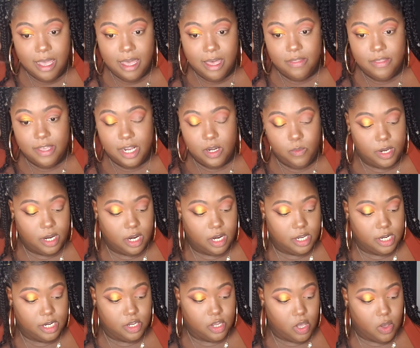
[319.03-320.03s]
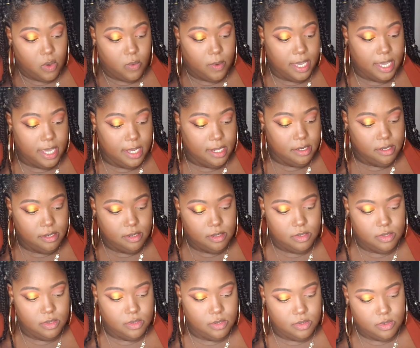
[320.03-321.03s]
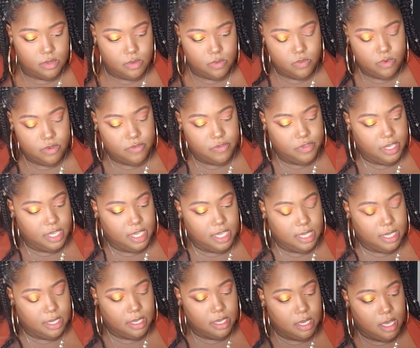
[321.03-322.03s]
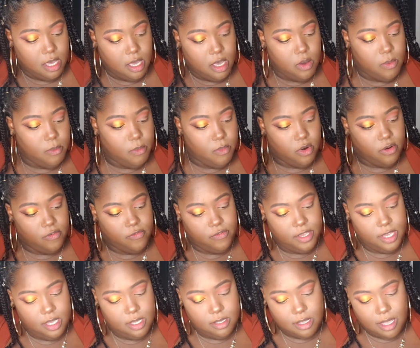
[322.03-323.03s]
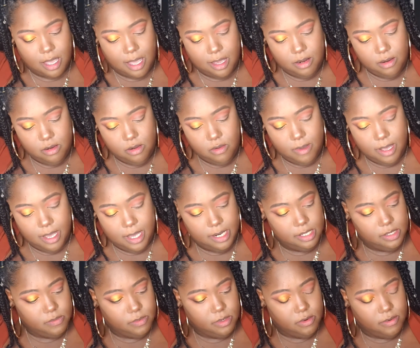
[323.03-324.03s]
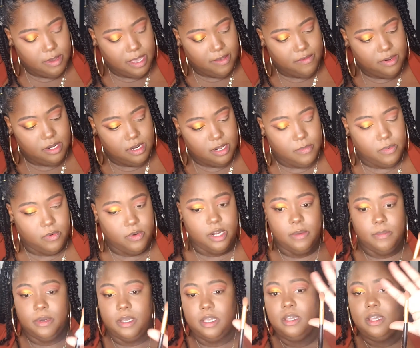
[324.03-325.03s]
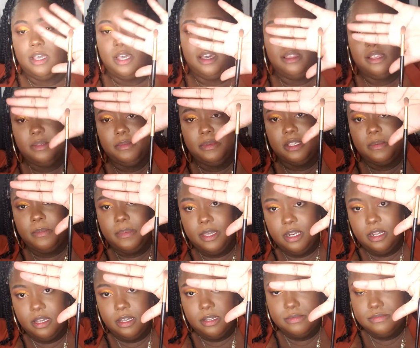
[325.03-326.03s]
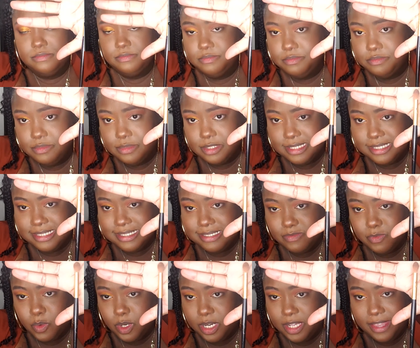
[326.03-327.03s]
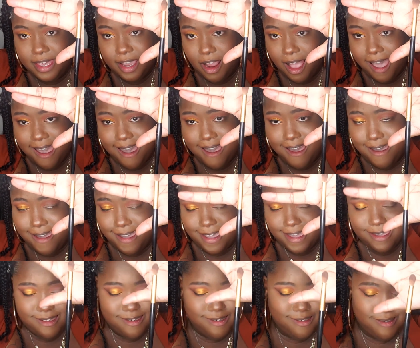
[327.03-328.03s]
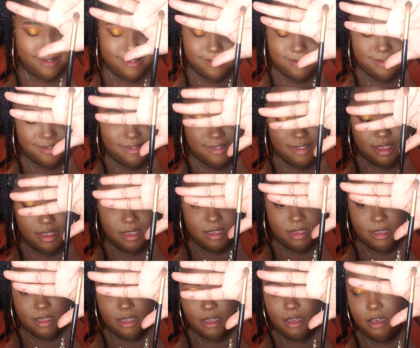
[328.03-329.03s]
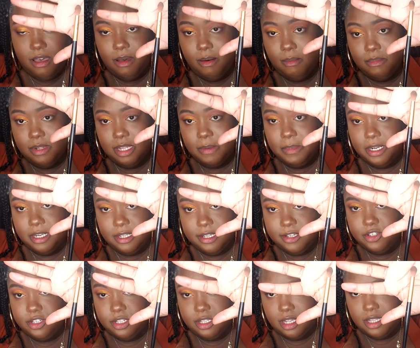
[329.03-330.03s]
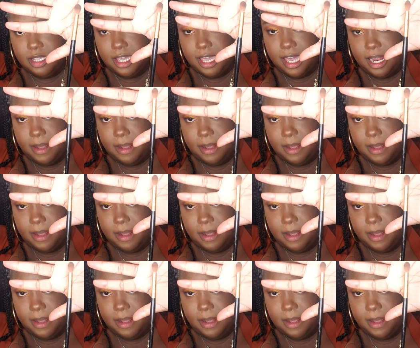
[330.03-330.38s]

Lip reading: Then we are gonna go in with the Morphe. I don't know why this one don't have a number on it, but this must have been one of their eye limited editions that they had, I